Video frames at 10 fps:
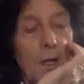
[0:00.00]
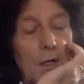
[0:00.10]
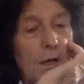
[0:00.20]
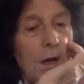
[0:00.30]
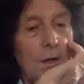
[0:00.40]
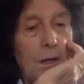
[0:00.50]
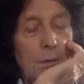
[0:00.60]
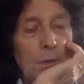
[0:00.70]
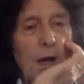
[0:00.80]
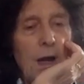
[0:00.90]
No,
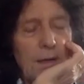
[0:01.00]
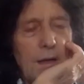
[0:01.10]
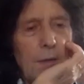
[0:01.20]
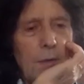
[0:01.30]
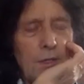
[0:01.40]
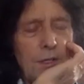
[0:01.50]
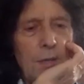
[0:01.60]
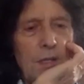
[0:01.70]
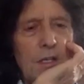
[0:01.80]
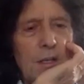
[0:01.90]
well, I, I wouldn't say
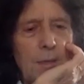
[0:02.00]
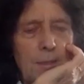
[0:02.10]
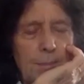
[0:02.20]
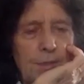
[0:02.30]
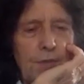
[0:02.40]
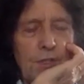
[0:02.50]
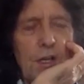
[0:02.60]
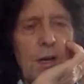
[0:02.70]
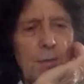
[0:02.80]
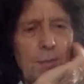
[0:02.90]
immediately, but but the first song
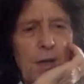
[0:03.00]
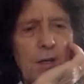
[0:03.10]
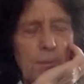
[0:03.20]
I was proud of,